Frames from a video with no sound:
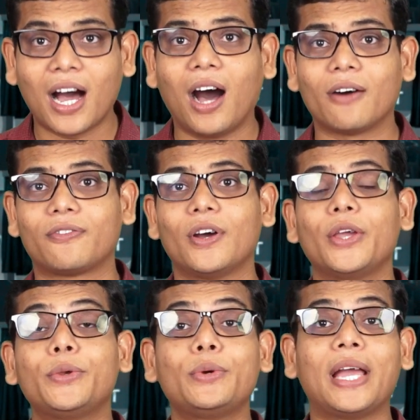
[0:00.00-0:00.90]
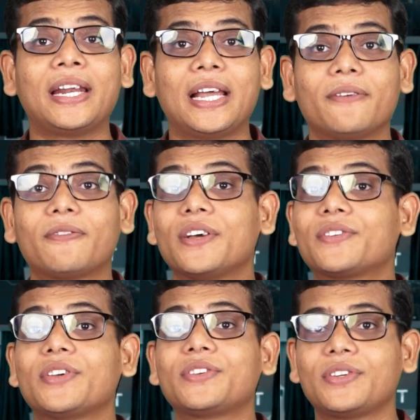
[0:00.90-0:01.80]
of
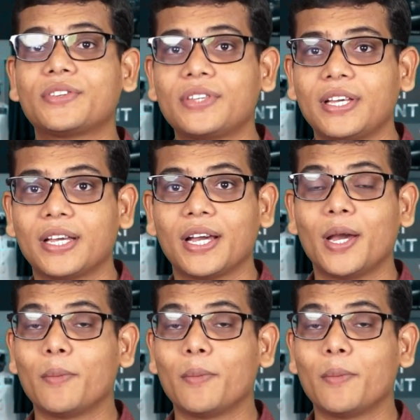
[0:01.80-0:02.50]
UNFCCC,